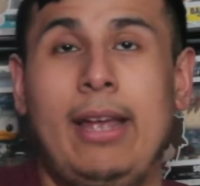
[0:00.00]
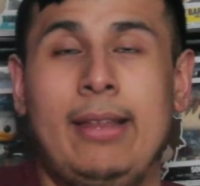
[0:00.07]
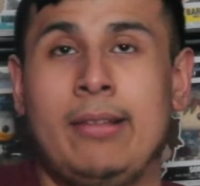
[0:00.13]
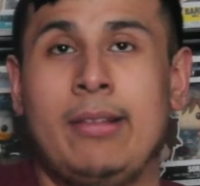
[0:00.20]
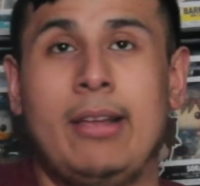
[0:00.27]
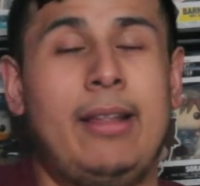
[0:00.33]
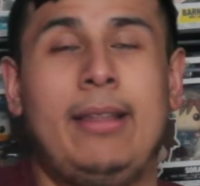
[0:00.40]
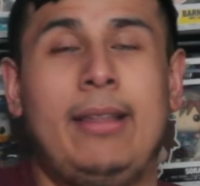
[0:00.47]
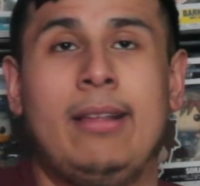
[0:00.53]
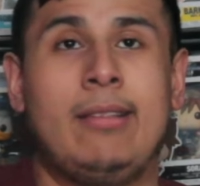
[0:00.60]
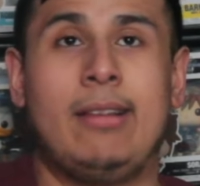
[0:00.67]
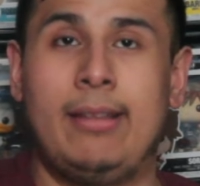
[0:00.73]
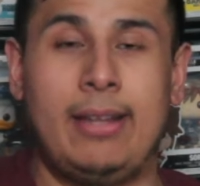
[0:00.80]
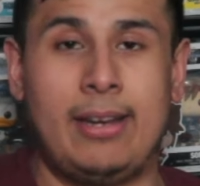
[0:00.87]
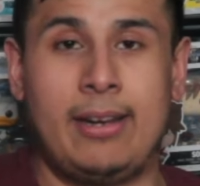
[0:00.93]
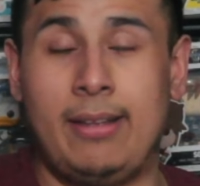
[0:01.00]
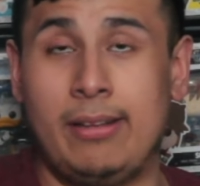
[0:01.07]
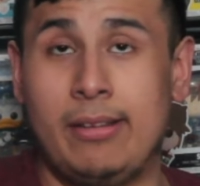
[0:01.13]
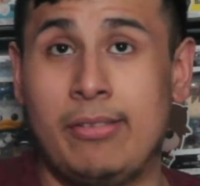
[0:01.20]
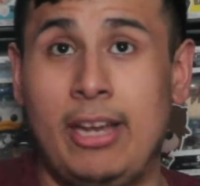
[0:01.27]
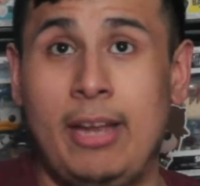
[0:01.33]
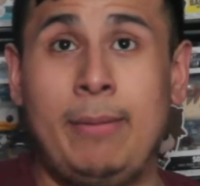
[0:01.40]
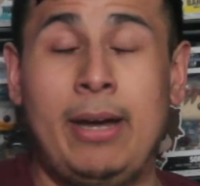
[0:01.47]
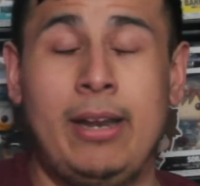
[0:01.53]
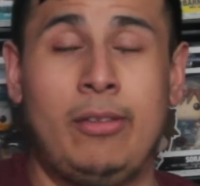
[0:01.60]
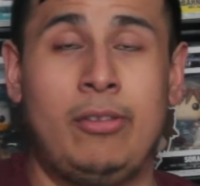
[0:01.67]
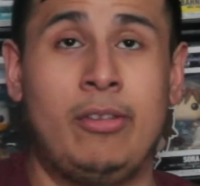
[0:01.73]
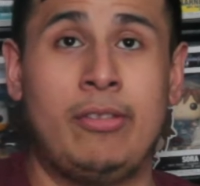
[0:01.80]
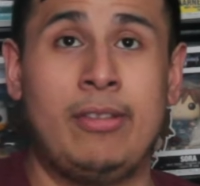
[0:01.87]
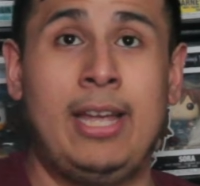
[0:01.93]
That's not a negative thing to say about it.
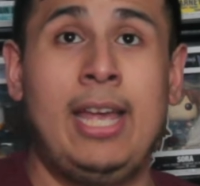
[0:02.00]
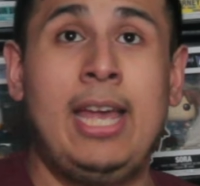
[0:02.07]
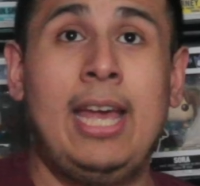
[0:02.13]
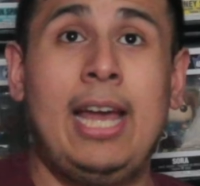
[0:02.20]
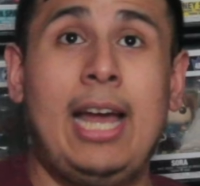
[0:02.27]
It's just like,